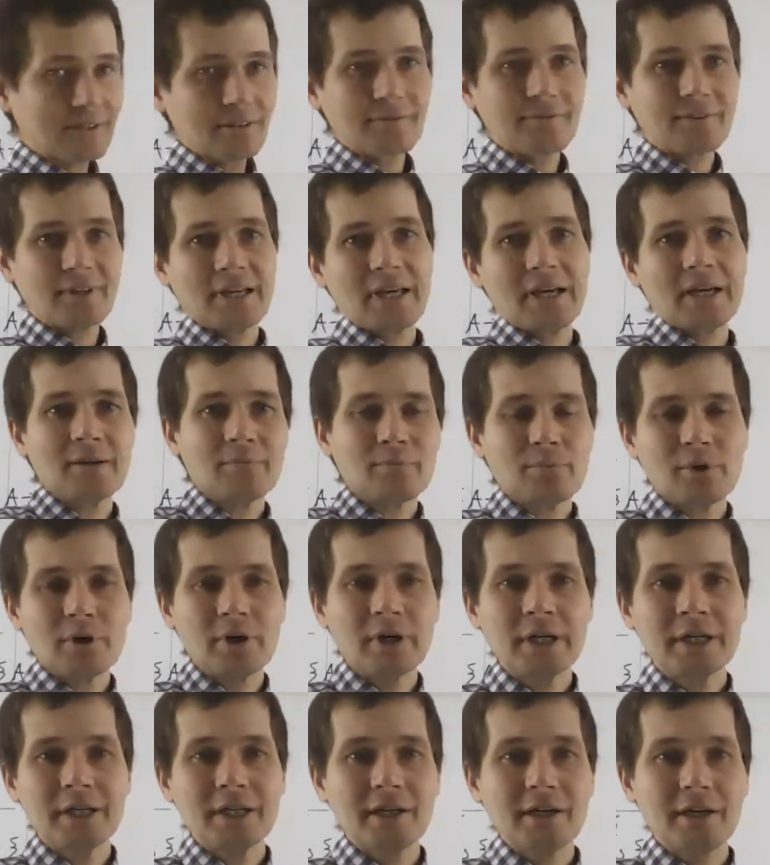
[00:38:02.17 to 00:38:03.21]
of the
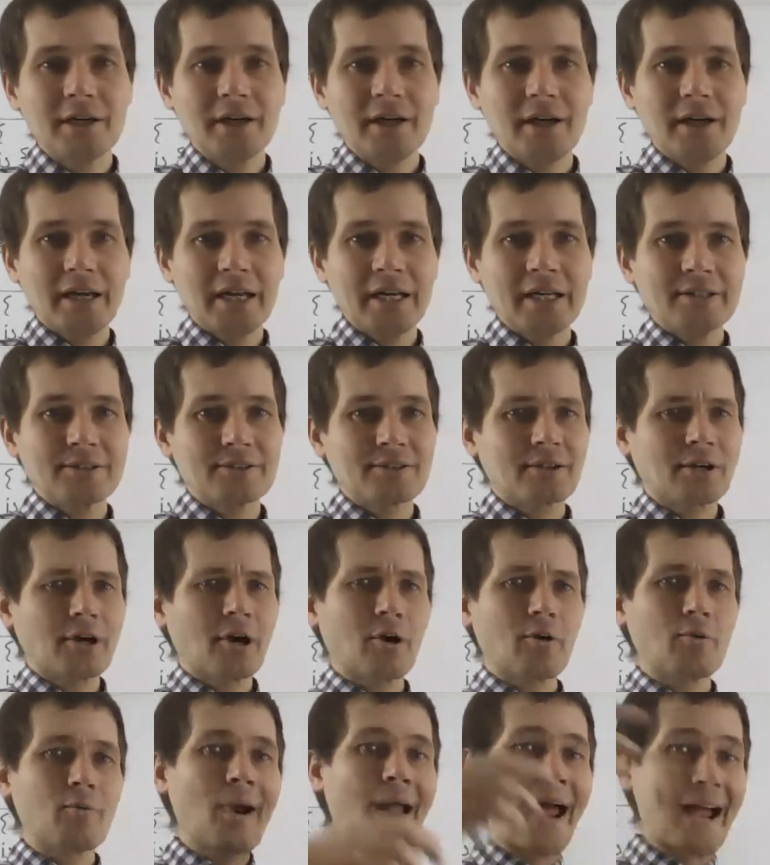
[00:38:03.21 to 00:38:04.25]
input is
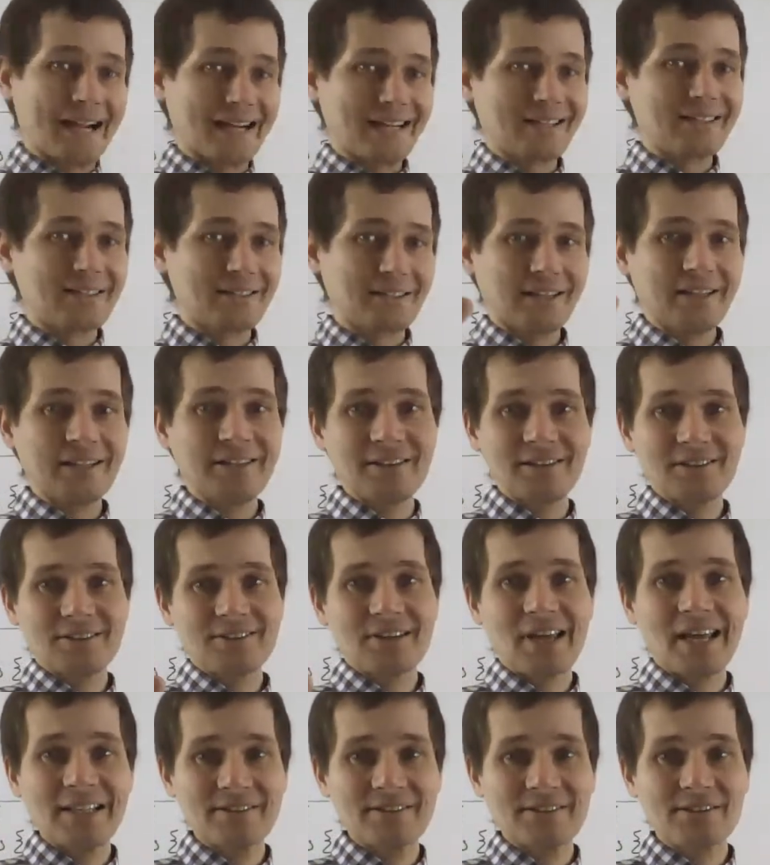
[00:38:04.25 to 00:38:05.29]
correct in the
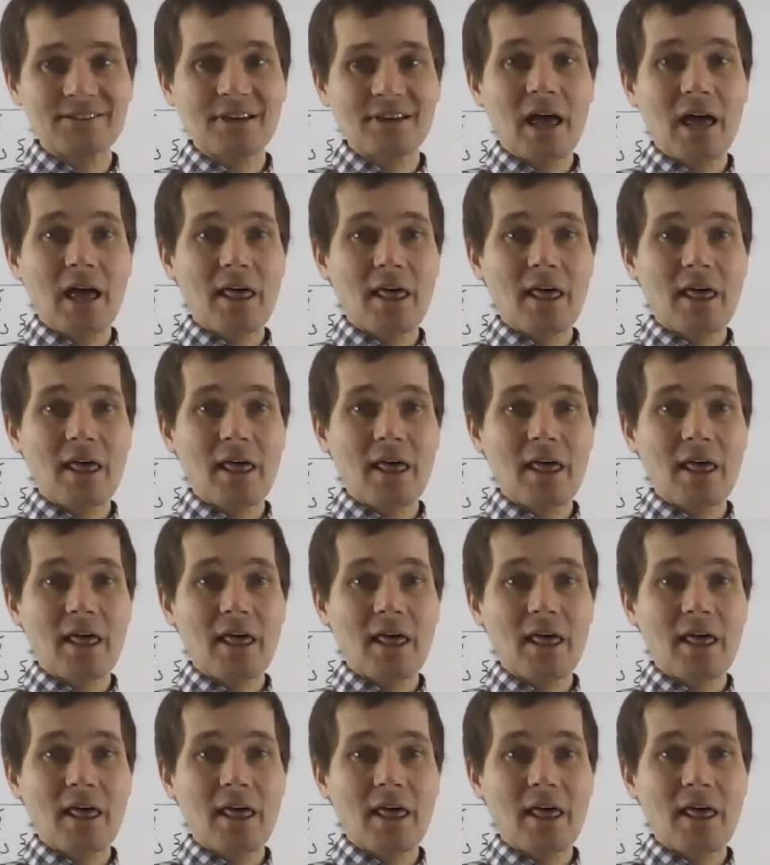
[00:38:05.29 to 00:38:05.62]
sense